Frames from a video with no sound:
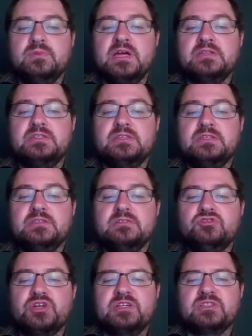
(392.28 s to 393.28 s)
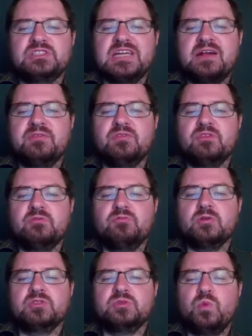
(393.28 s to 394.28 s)
Blood trickles down the
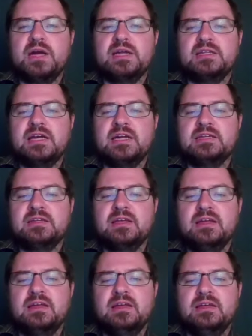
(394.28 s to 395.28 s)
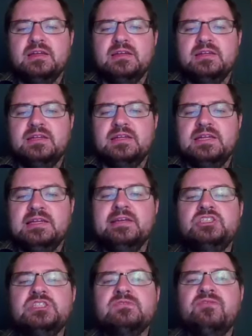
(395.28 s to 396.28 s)
road's white line. He
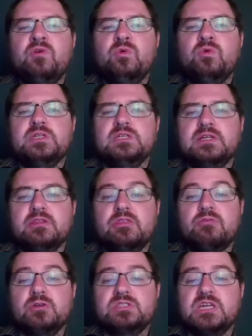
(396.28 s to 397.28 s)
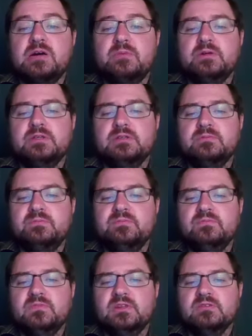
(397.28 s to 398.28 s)
lurches forward and throws up.
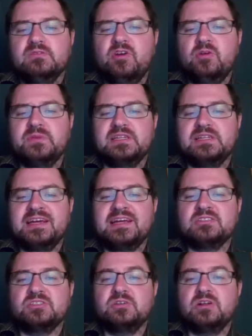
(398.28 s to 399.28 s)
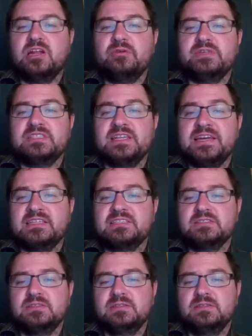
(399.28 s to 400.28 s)
Vomit lands on Chloe's
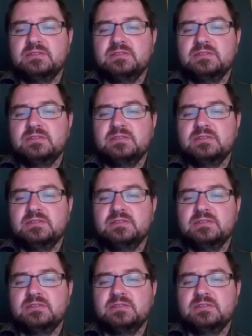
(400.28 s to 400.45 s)
legs.